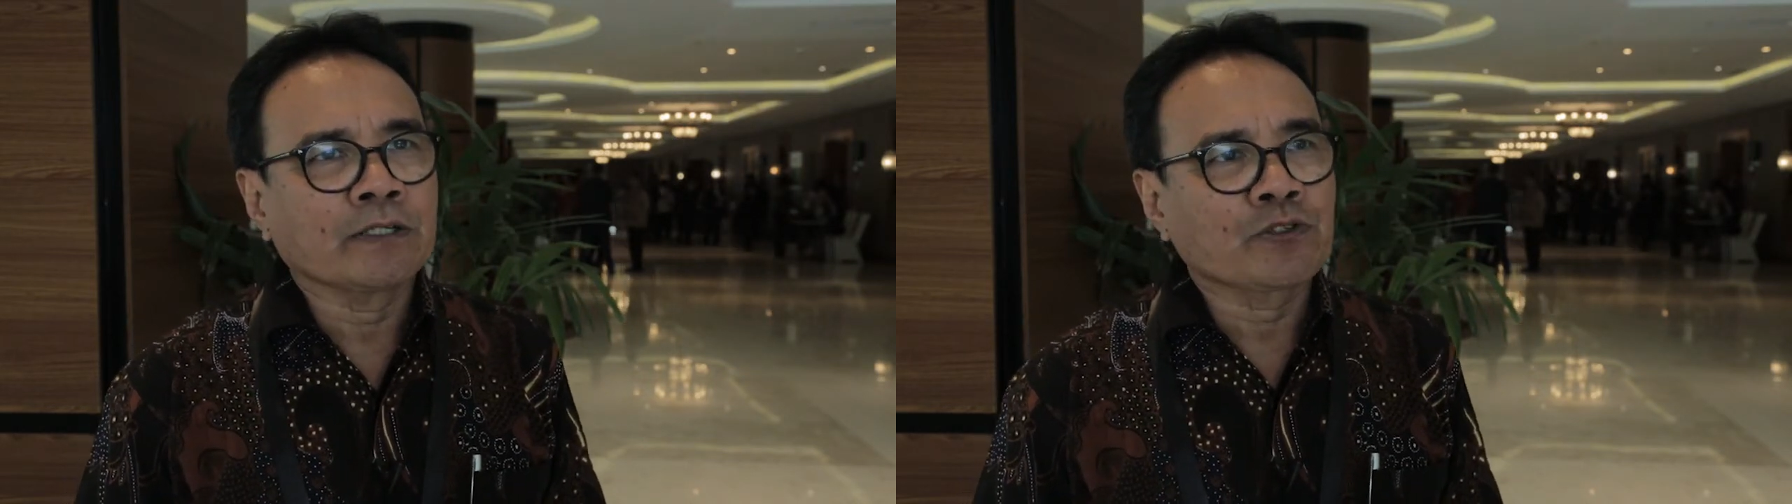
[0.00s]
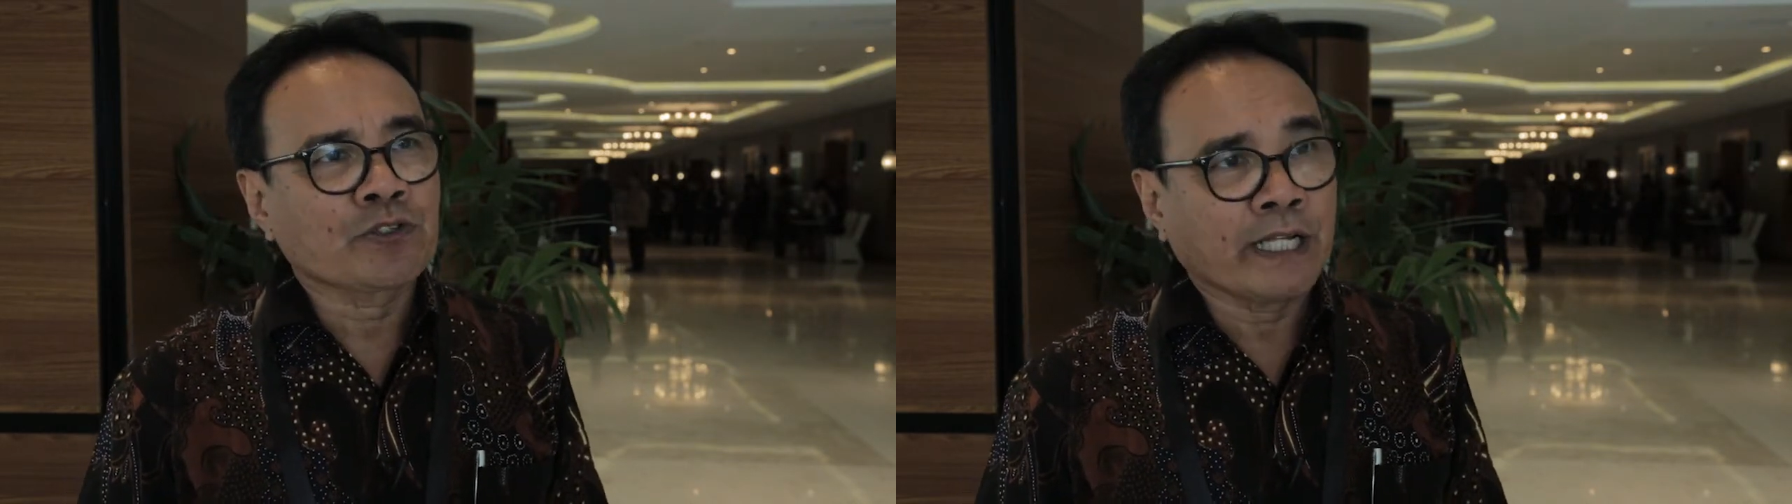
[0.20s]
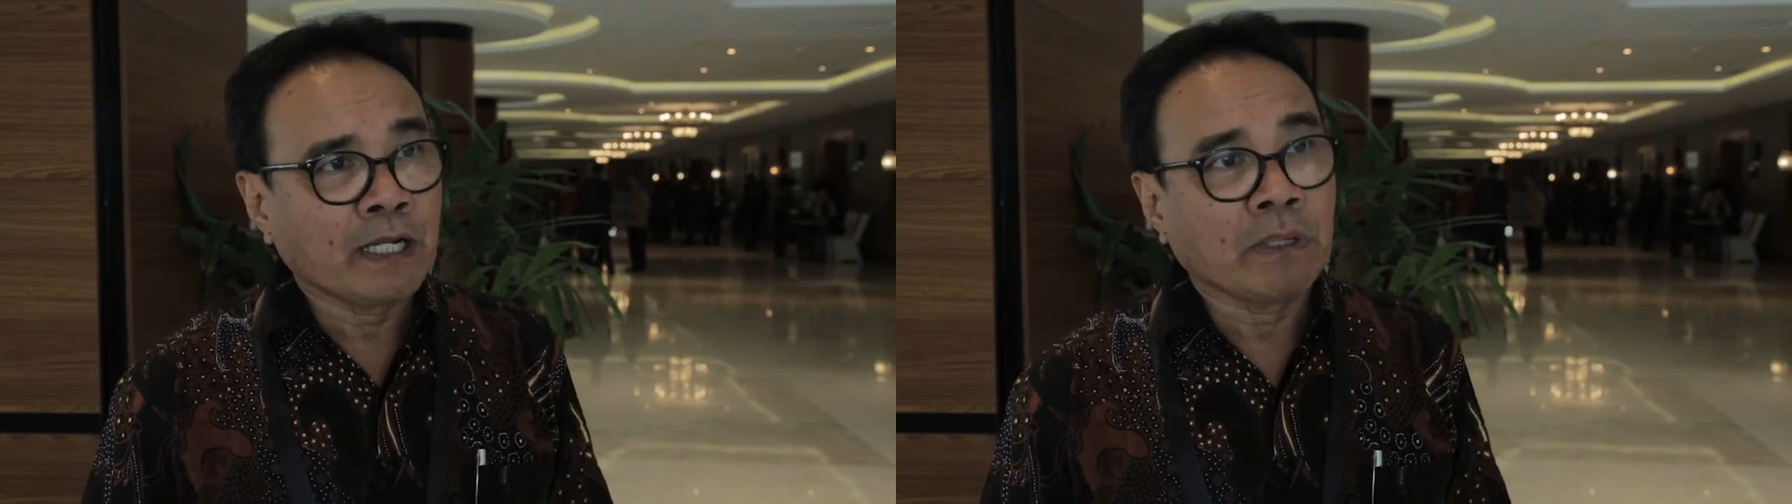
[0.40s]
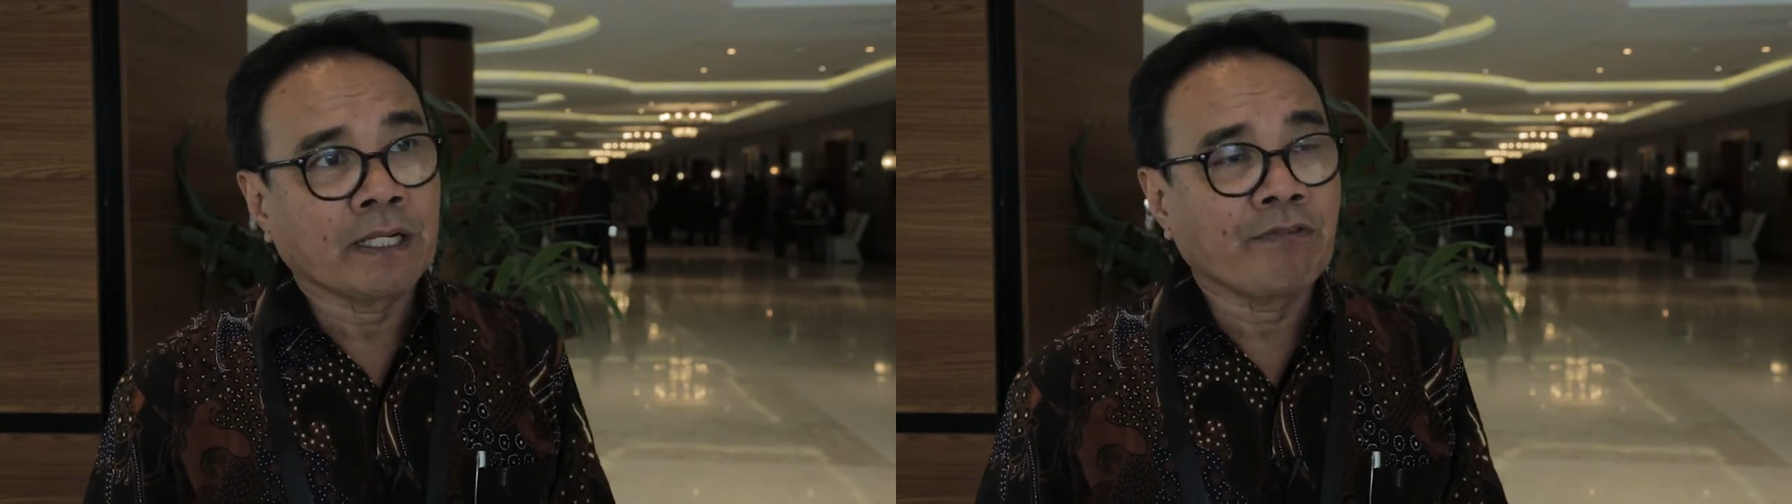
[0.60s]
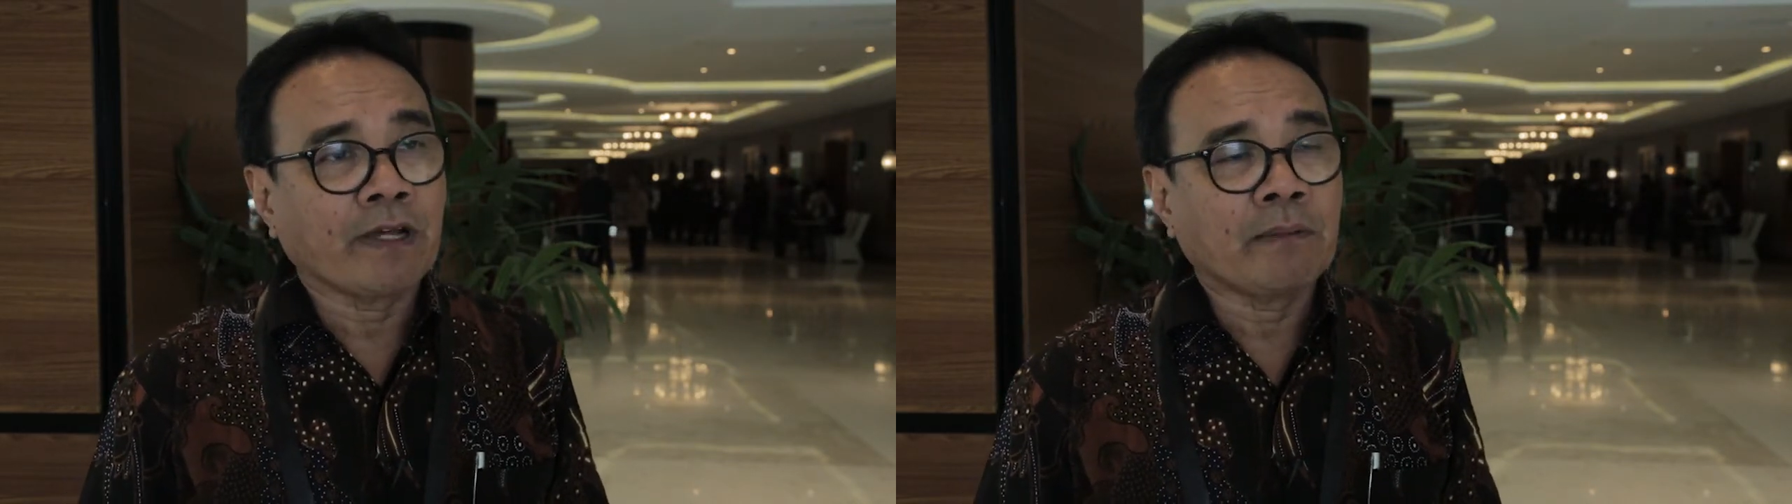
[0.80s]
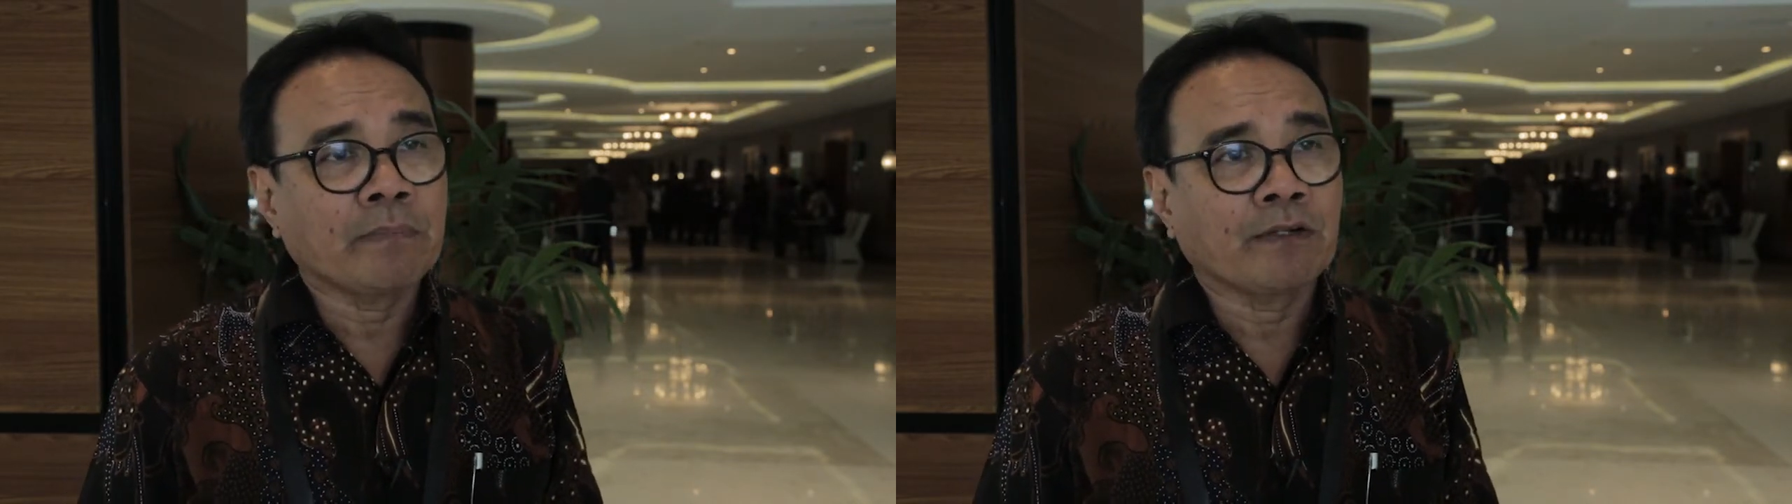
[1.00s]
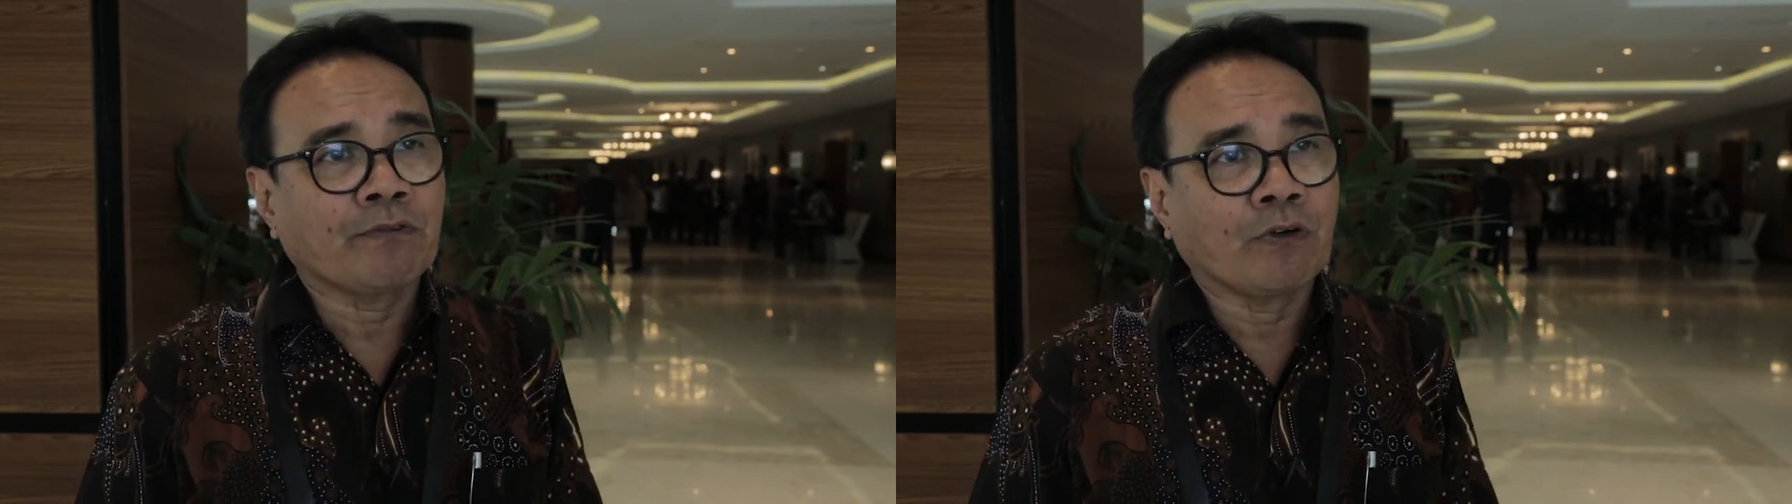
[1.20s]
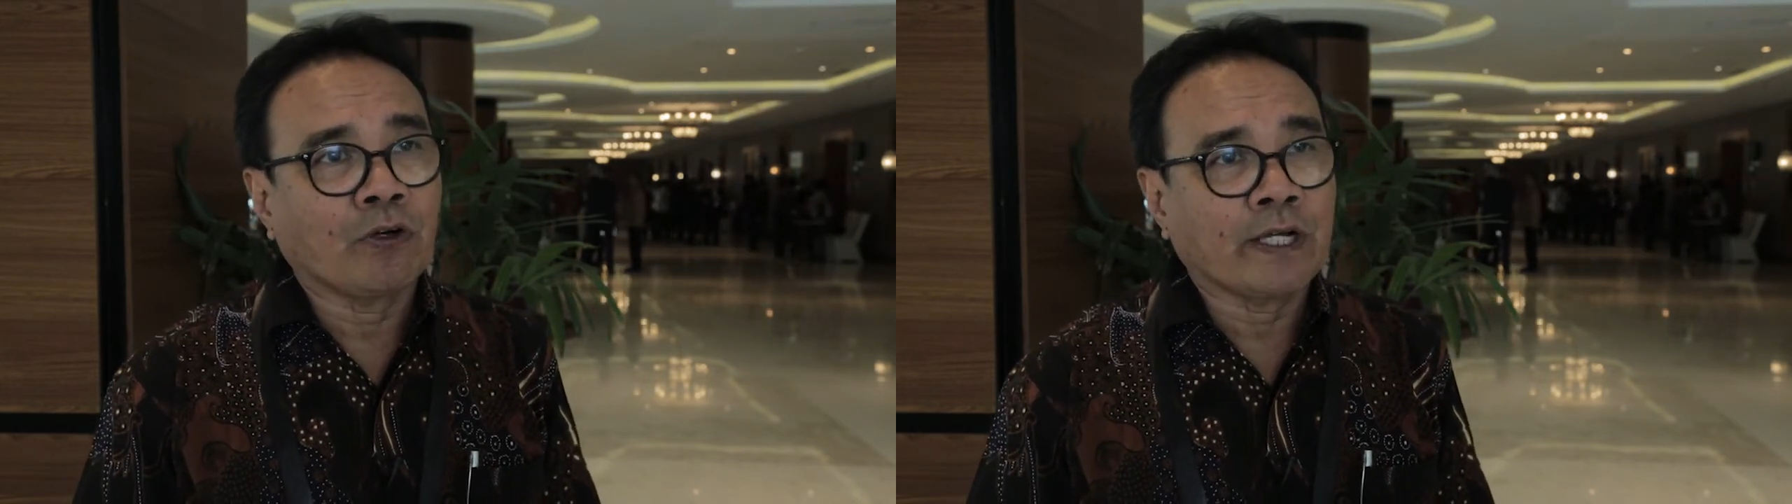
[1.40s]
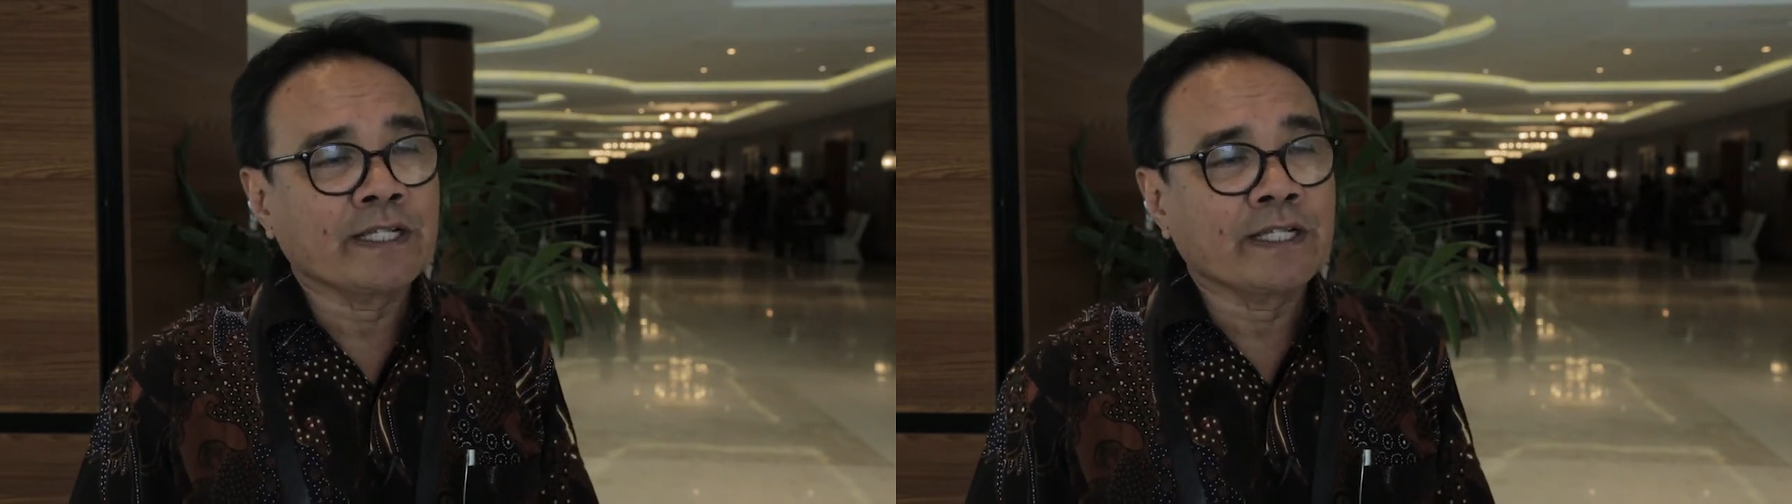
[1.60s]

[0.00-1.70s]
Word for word: sustainable development for